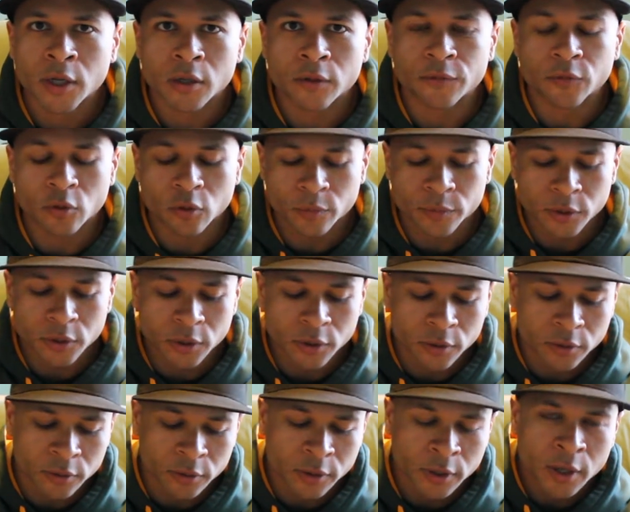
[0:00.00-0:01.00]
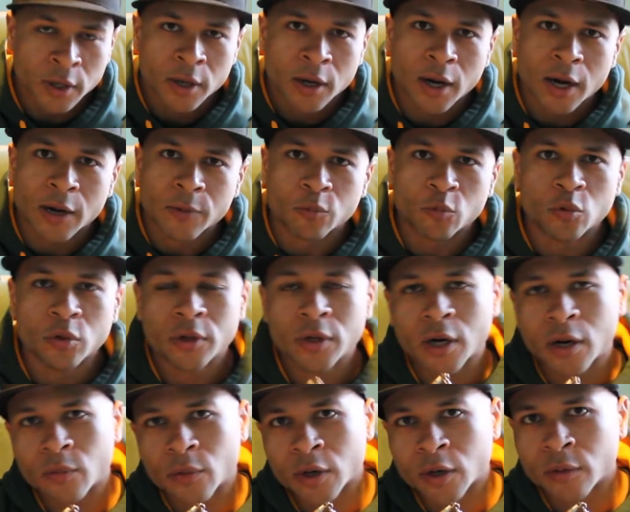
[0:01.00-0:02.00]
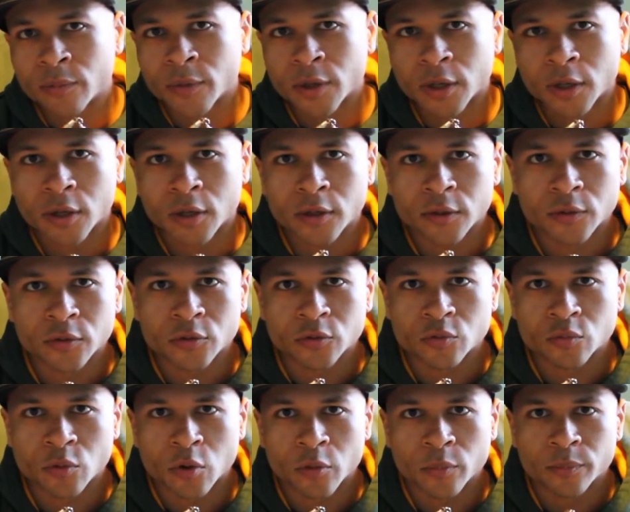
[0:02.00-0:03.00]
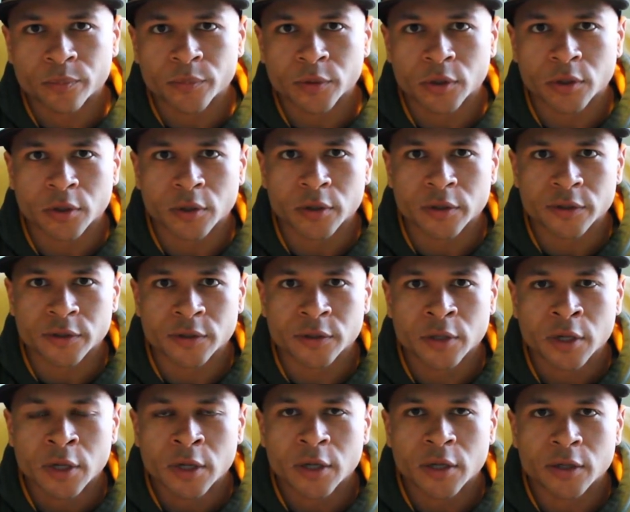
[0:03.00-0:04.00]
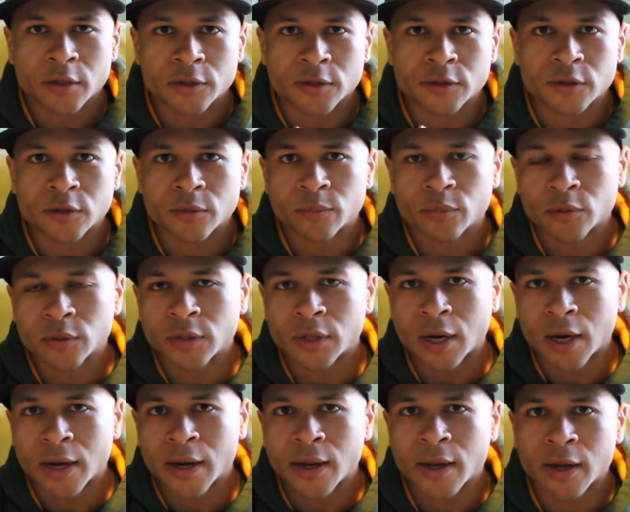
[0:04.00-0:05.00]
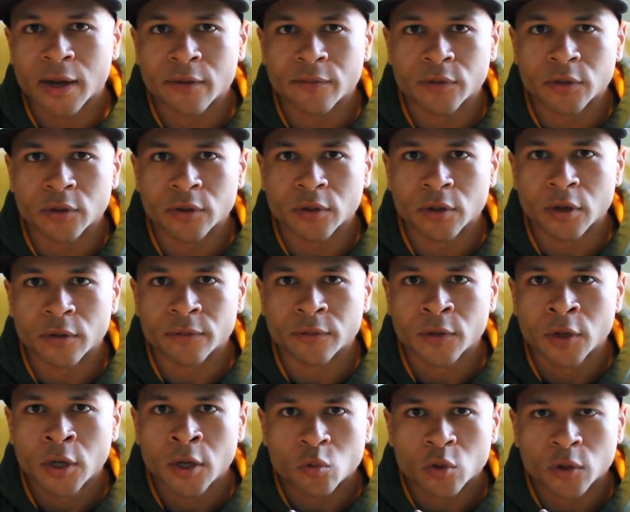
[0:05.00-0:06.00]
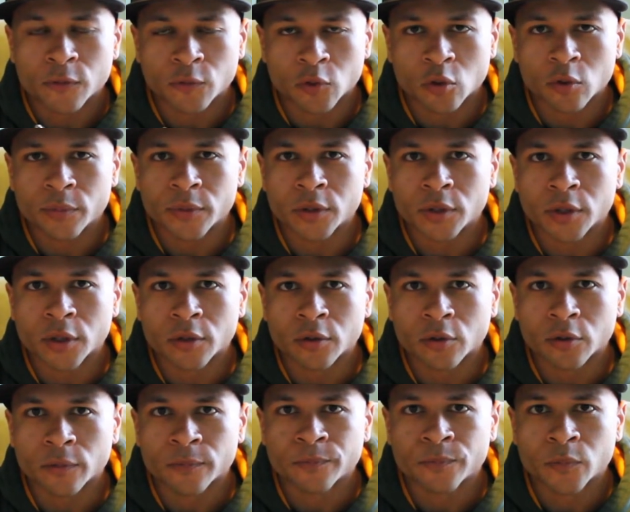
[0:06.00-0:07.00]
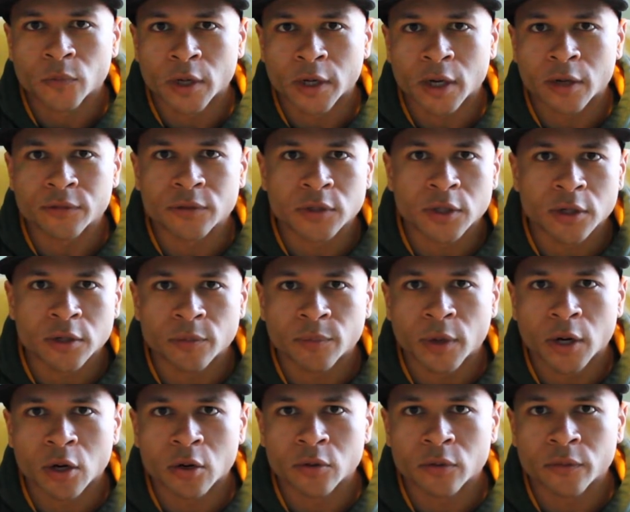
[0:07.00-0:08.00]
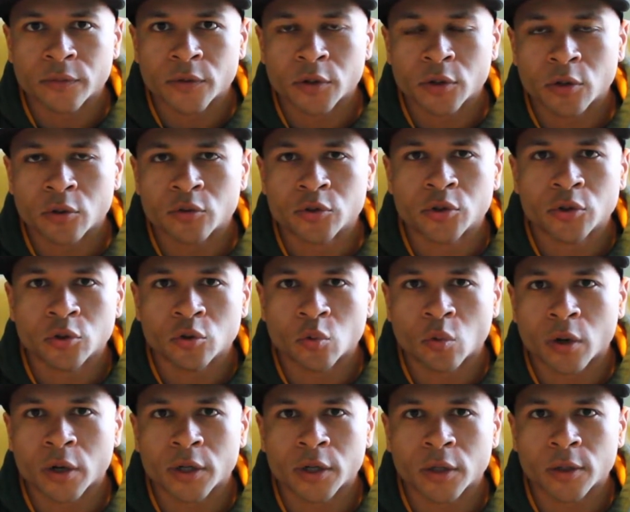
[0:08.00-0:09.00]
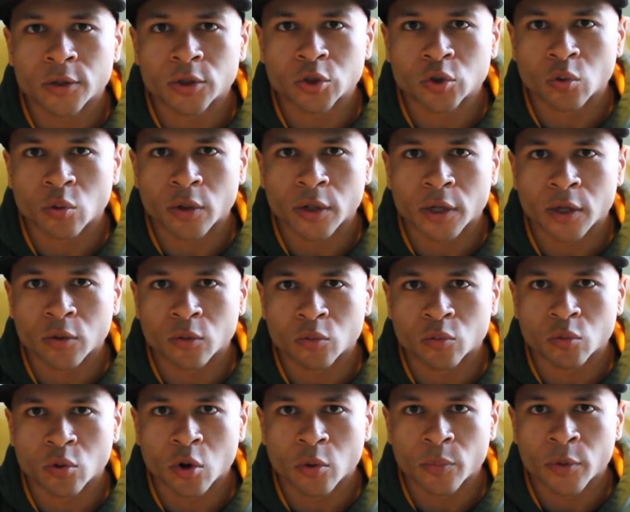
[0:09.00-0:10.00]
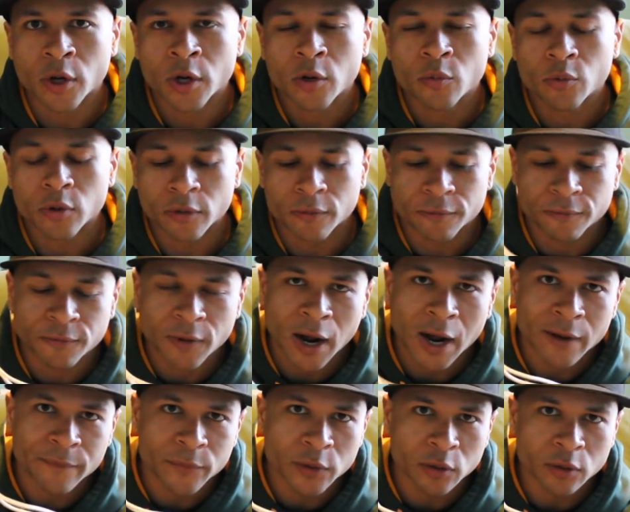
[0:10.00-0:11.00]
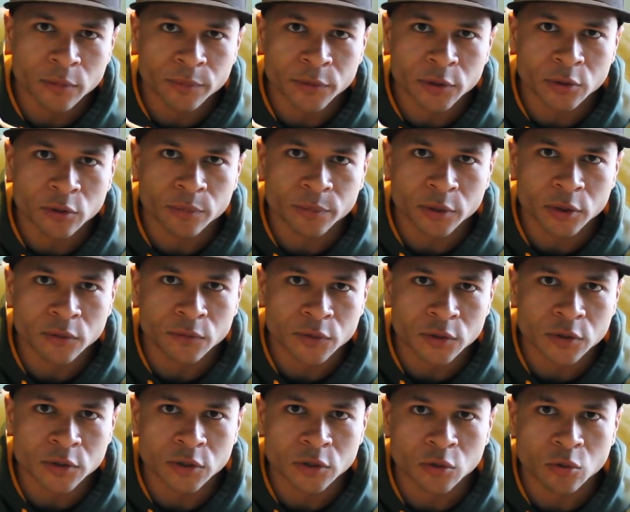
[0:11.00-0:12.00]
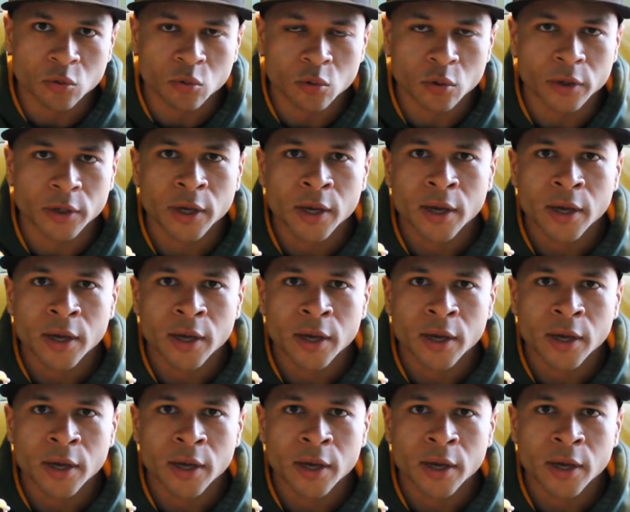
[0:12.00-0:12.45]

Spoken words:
If you're a beginner, I would not recommend getting this rope because it is simply not heavy enough. If you're a beginner, like I've said in my other videos, you want to get a short handled rope with a 5mm PVC cord